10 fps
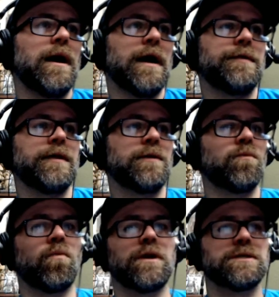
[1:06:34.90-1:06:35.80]
then
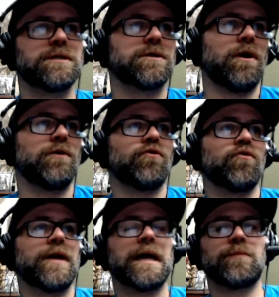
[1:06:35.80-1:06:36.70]
once it's gone through
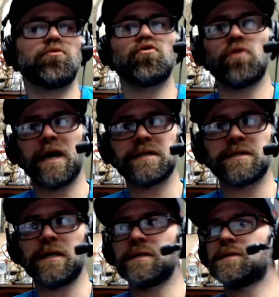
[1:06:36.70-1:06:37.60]
that
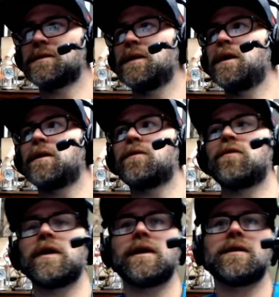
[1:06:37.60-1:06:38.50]
process,
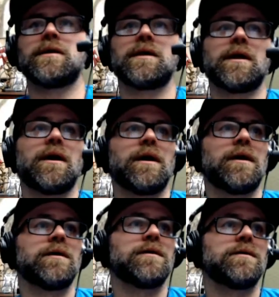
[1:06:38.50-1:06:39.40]
then
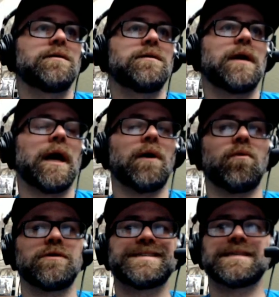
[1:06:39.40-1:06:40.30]
I will
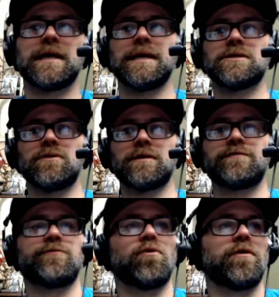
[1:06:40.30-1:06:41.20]
schedule it
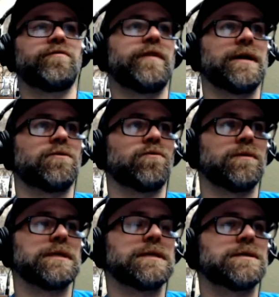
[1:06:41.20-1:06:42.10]
for final
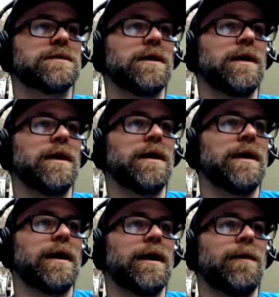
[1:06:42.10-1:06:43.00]
release.
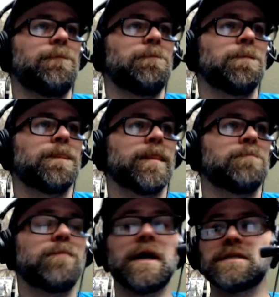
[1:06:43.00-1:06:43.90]

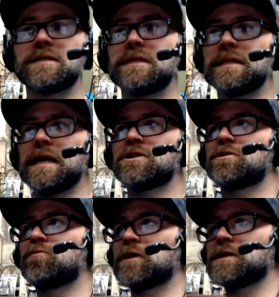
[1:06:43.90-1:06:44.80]
But that should
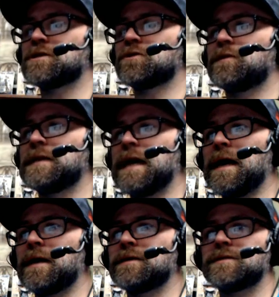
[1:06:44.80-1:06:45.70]
bring us to an
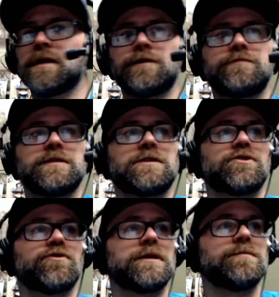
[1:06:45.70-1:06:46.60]
end of this
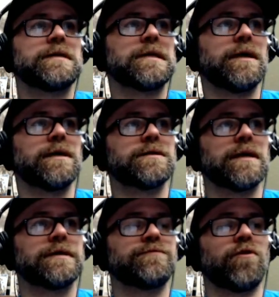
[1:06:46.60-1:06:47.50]
stream, because
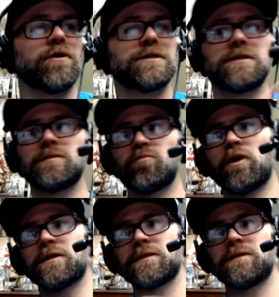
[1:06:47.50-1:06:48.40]
as far as this
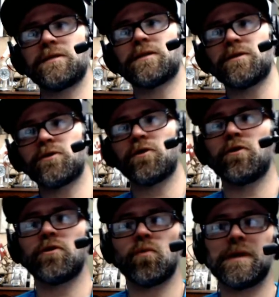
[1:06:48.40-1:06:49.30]
process is concerned,
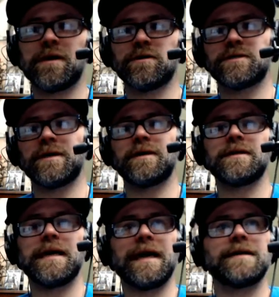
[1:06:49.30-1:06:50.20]
we are done
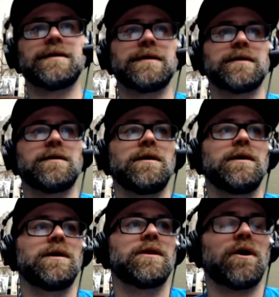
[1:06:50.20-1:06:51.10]
editing
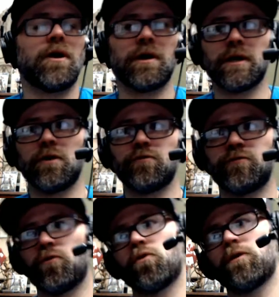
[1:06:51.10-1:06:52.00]
audio
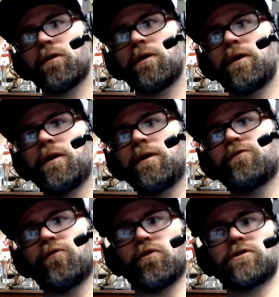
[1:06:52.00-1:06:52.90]
for
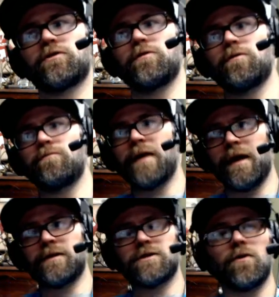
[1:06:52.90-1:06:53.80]
First Man.
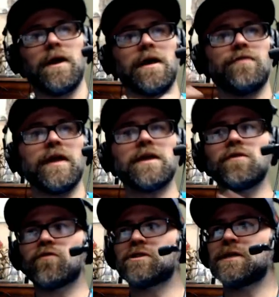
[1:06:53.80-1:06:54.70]
So thank you for
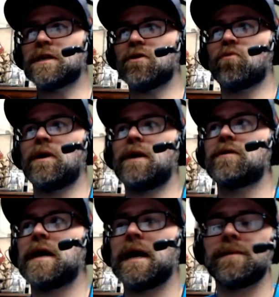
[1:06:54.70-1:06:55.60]
sticking around.
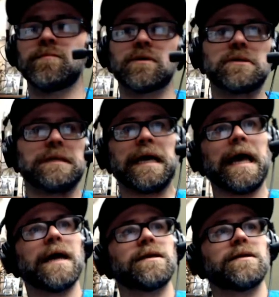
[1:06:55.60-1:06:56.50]
I'm
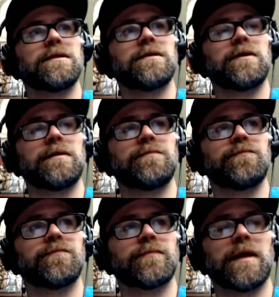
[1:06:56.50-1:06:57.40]
glad, I'm
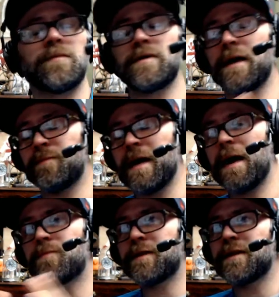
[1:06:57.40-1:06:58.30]

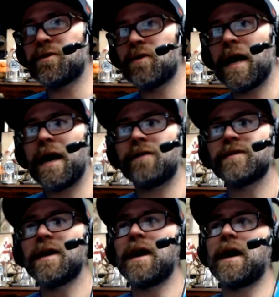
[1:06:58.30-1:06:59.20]
happy that you have.
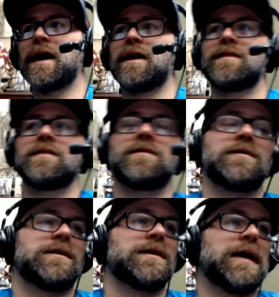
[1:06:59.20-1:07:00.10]

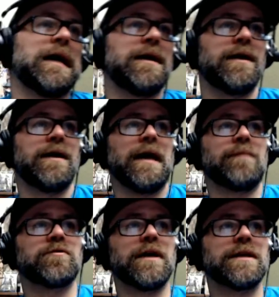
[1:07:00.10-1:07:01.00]
I'm
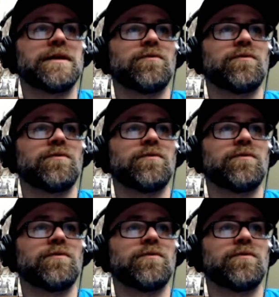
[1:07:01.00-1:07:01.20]
glad that we were